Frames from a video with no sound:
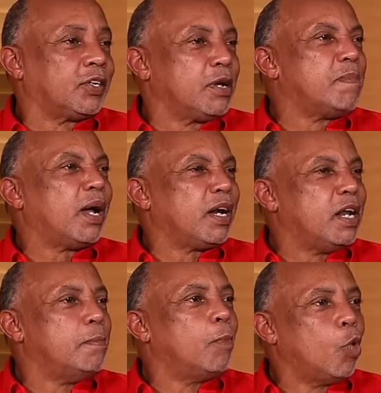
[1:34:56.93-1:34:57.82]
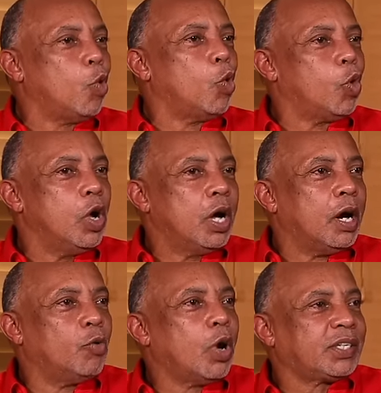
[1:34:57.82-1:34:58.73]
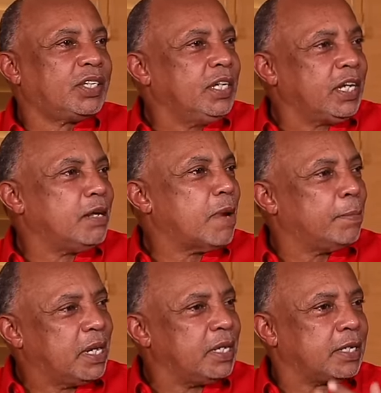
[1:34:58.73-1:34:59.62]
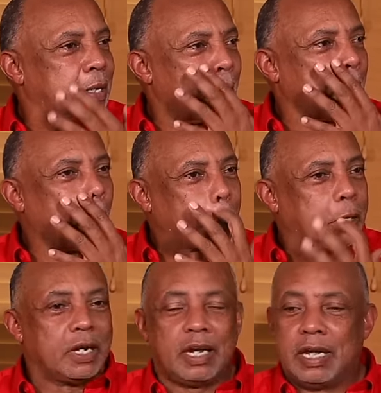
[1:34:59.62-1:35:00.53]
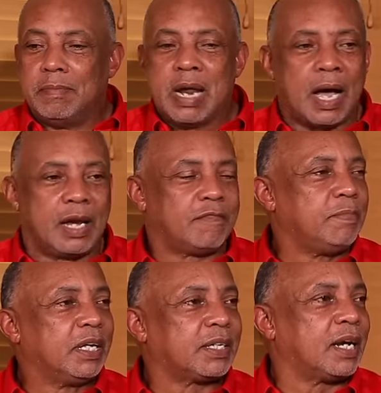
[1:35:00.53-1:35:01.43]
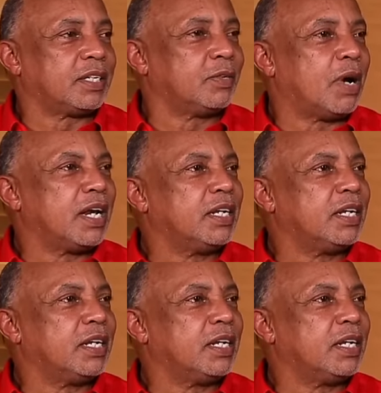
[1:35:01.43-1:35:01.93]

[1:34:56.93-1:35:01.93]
right, to the man them who are seek him ability. But him now left base at the 1